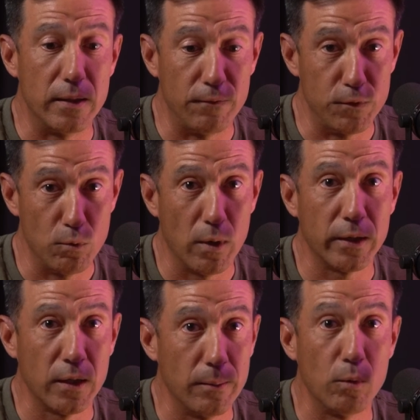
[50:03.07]
if you want
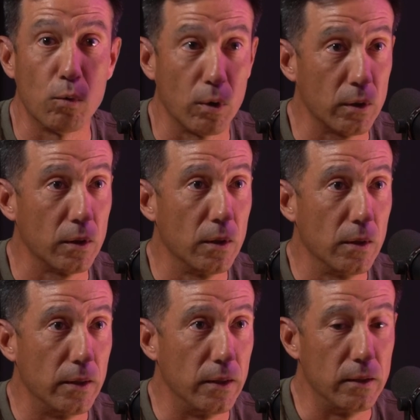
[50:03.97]
to come and work
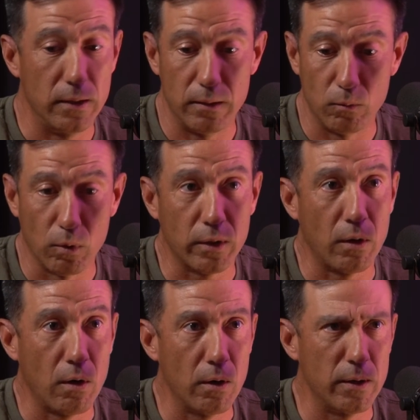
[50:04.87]
and work
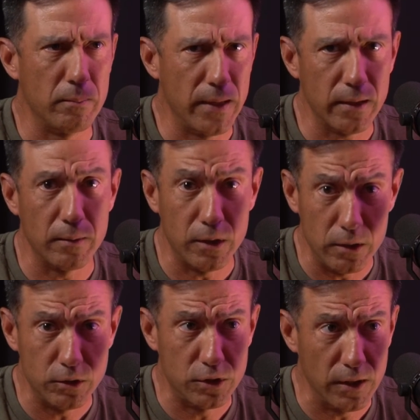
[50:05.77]
hard and make a
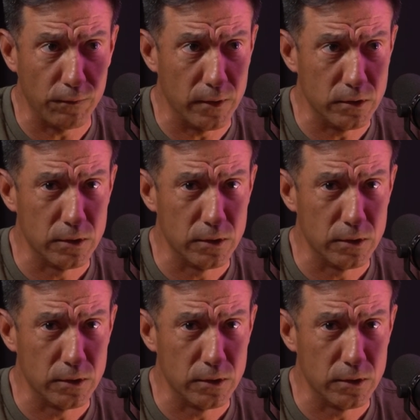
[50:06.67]
huge difference,